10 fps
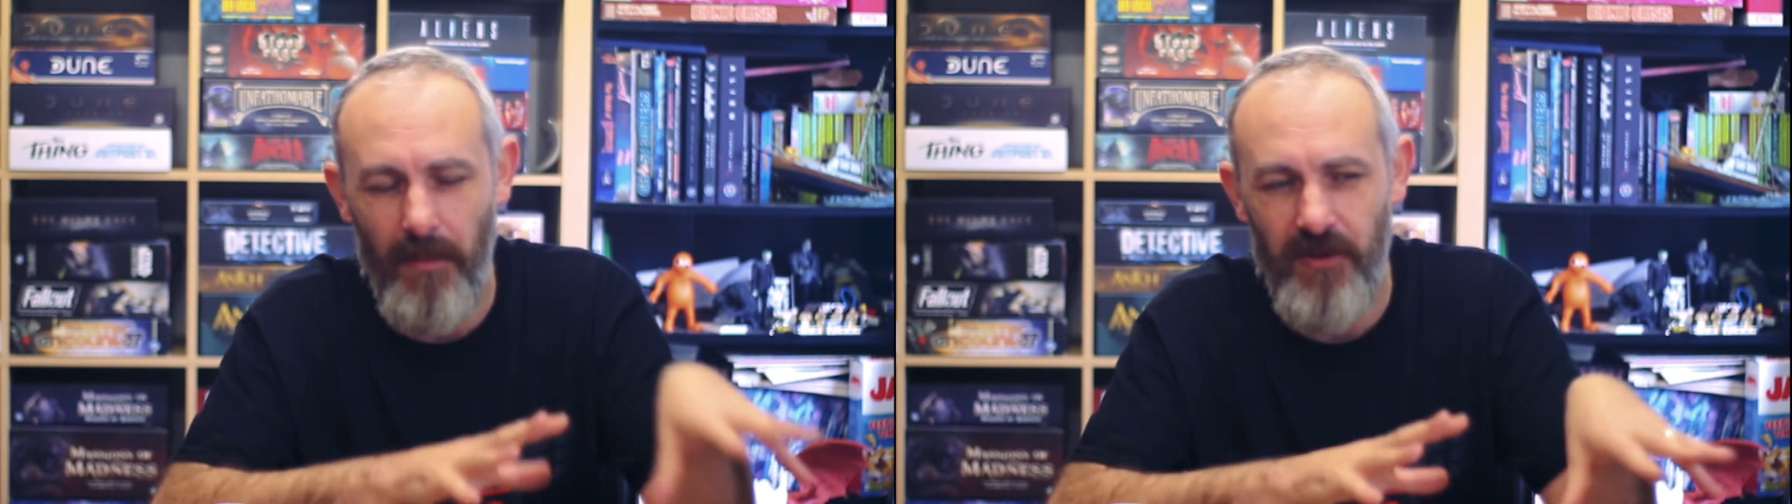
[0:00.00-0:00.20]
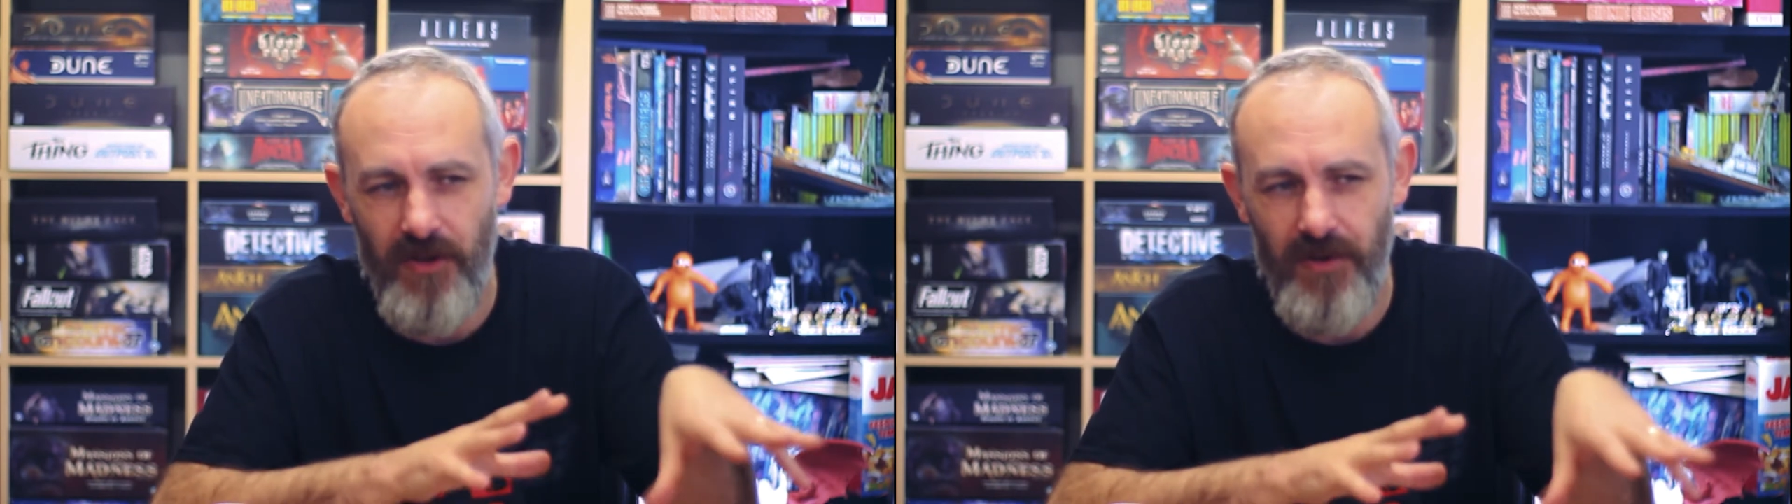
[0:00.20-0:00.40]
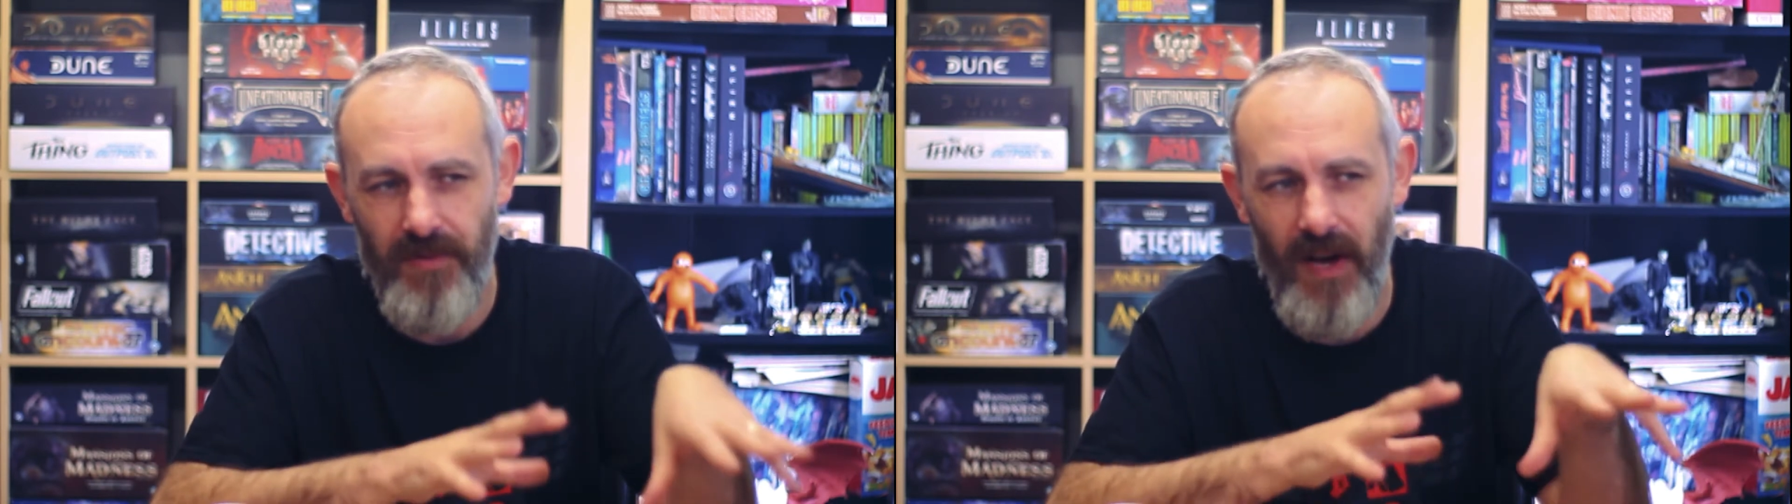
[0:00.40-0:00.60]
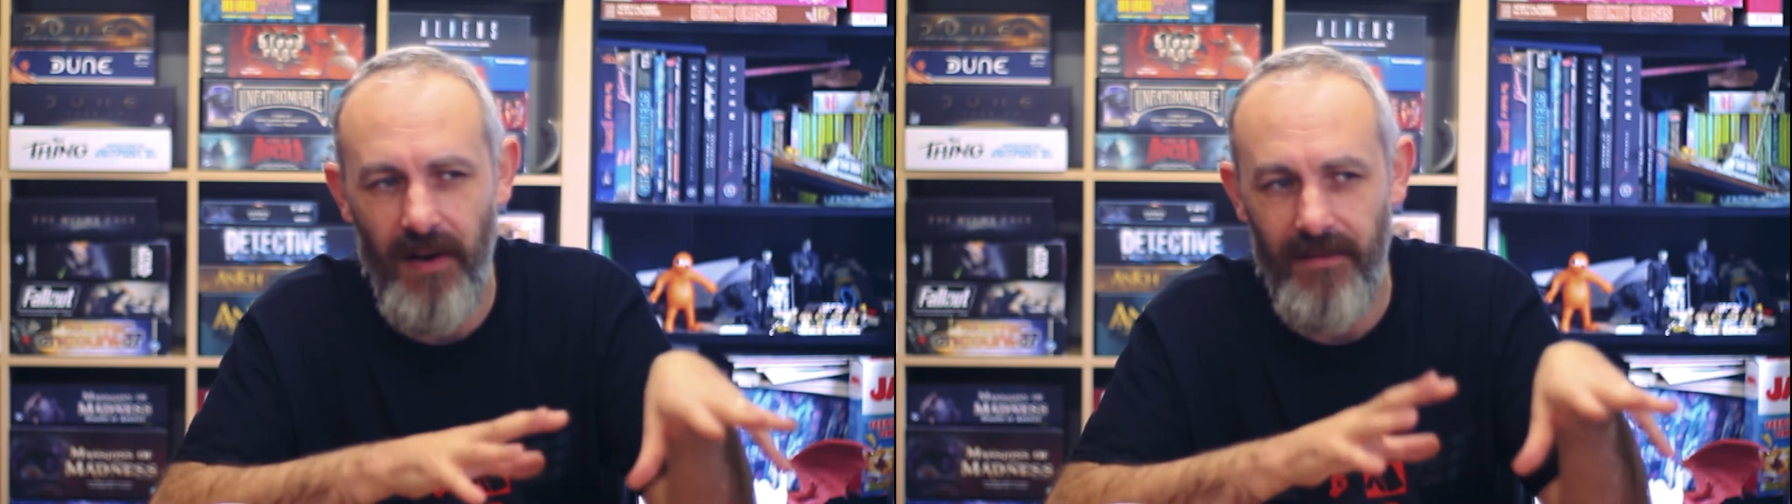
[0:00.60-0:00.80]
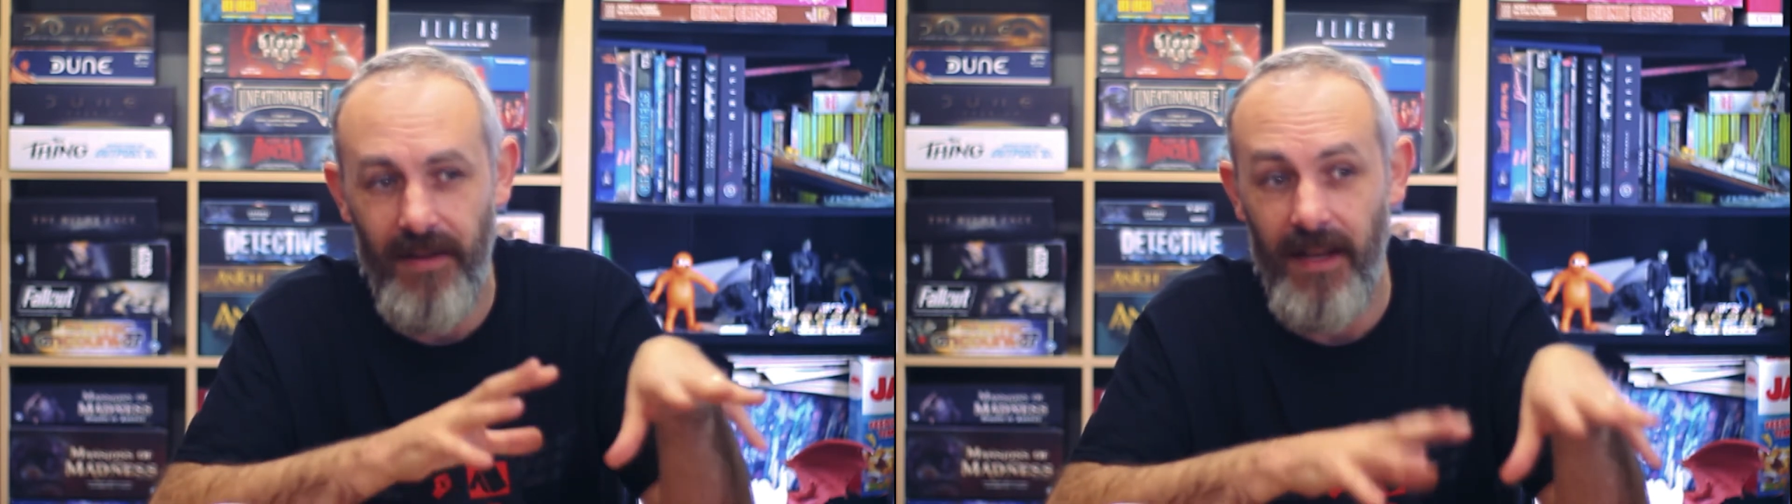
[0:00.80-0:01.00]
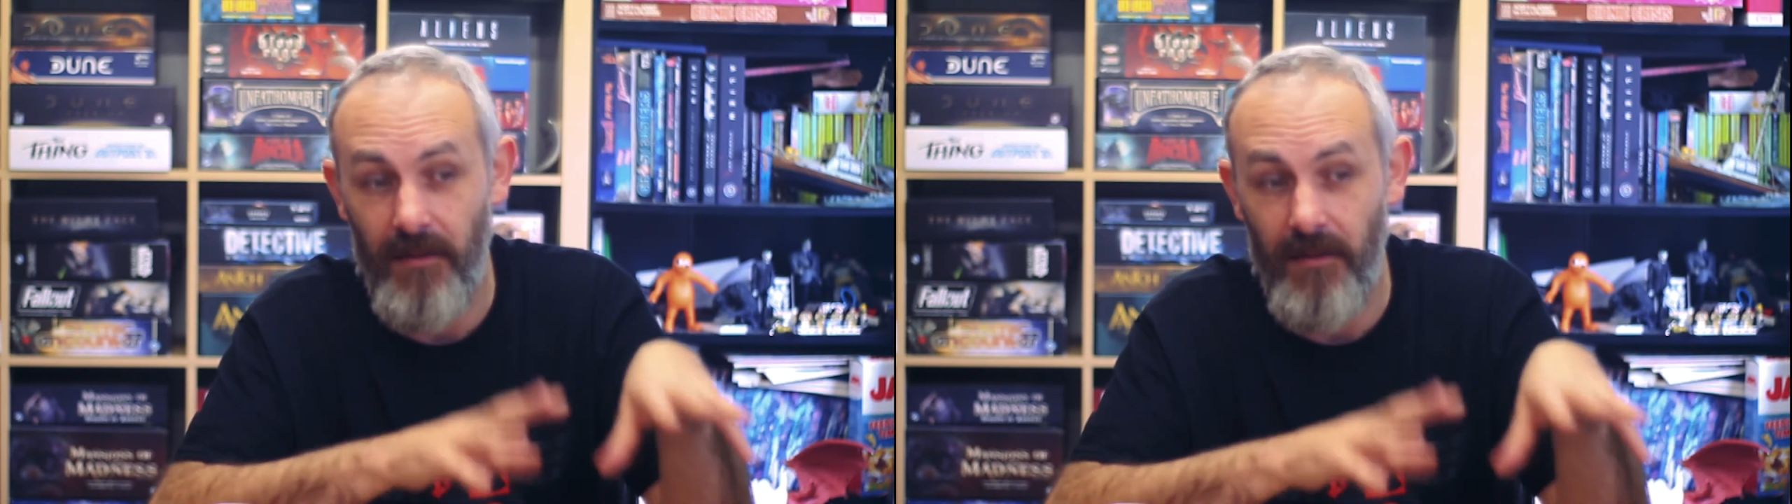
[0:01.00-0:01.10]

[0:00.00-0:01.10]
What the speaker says: options you got of like,